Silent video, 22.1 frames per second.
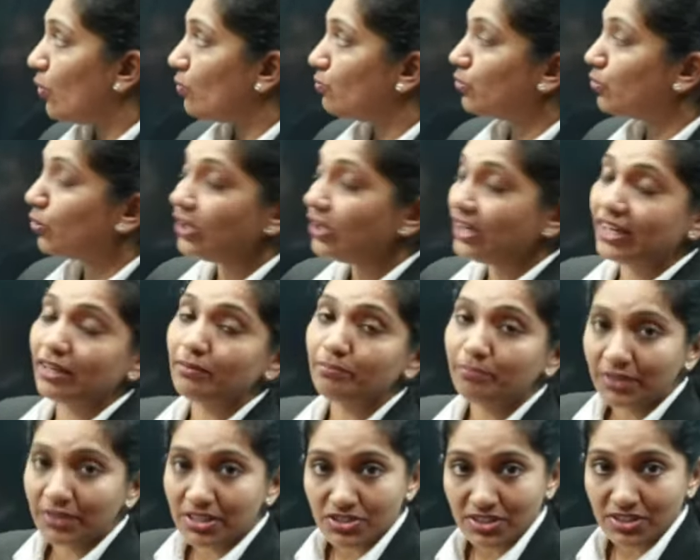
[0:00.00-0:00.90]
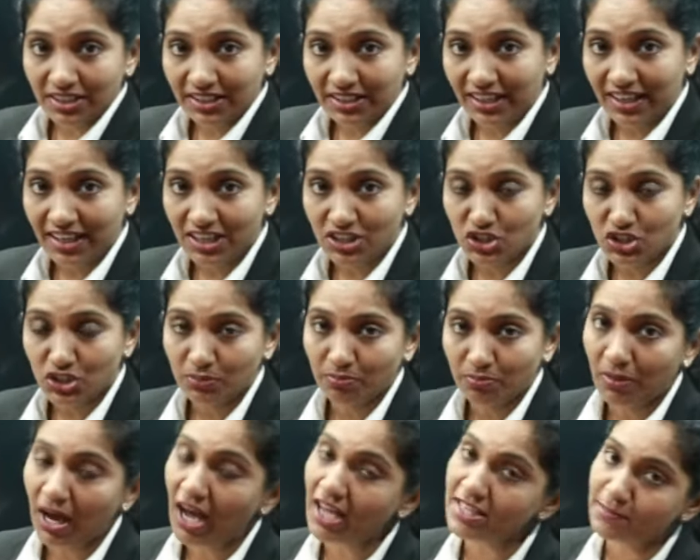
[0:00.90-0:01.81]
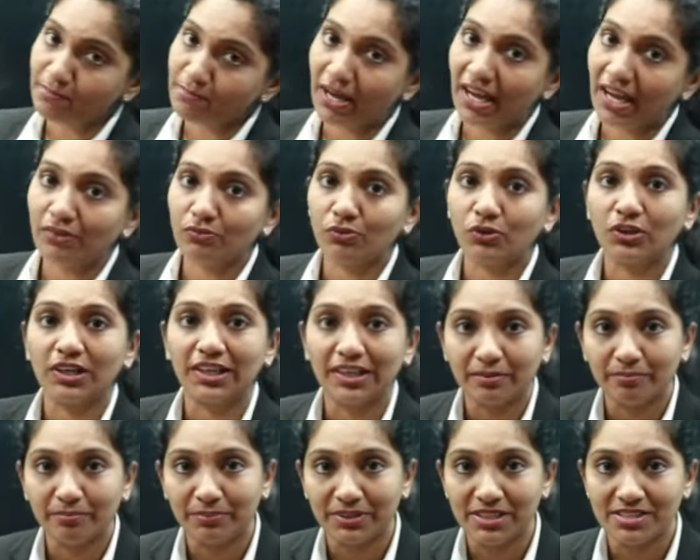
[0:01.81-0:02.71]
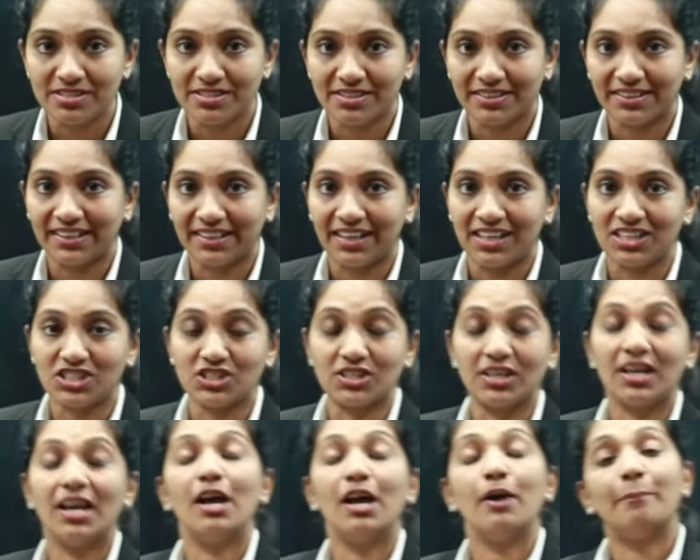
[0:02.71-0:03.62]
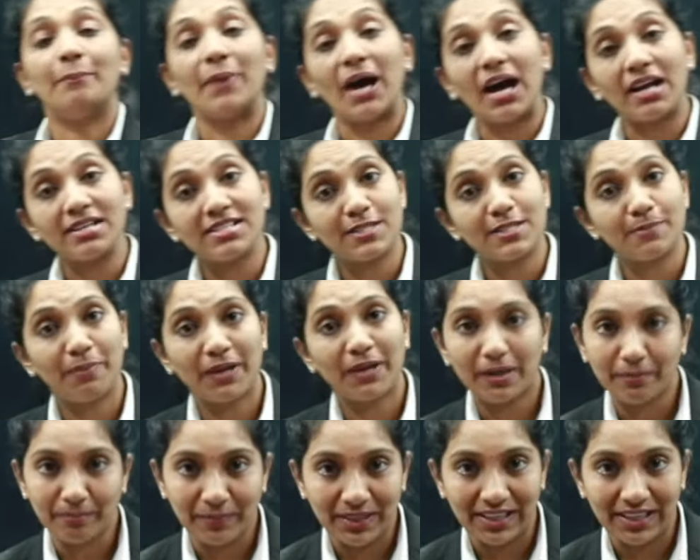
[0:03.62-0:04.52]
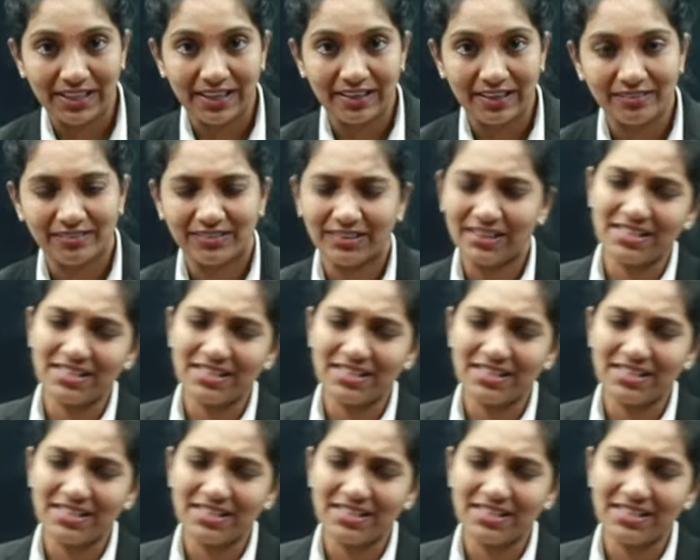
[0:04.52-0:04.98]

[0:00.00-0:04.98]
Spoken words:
volume percentage, mass by volume percentage, parts per million.